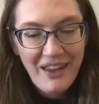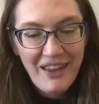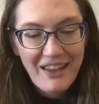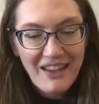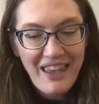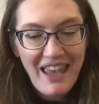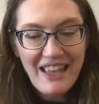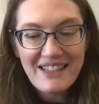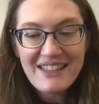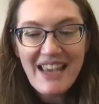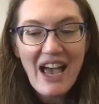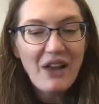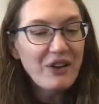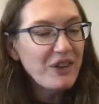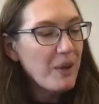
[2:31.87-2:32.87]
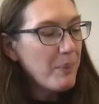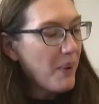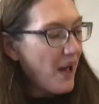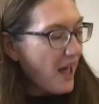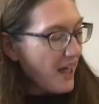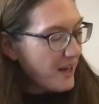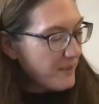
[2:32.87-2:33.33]
Okay, down at the
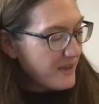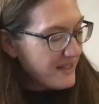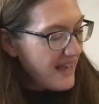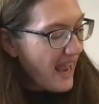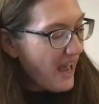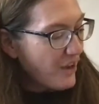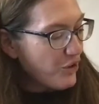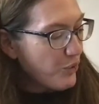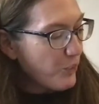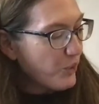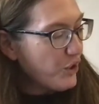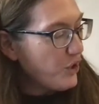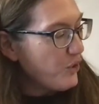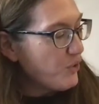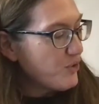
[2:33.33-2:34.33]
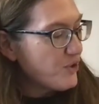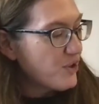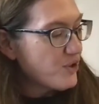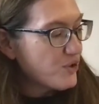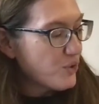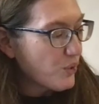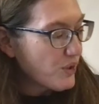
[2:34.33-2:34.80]
bottom is how you will use the
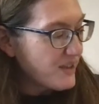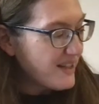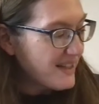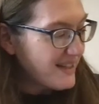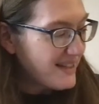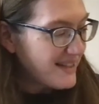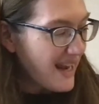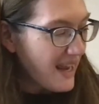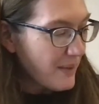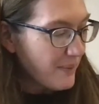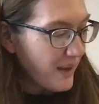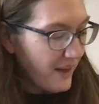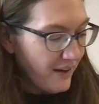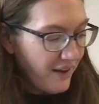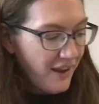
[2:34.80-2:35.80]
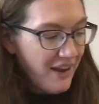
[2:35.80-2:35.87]
sourcing statement.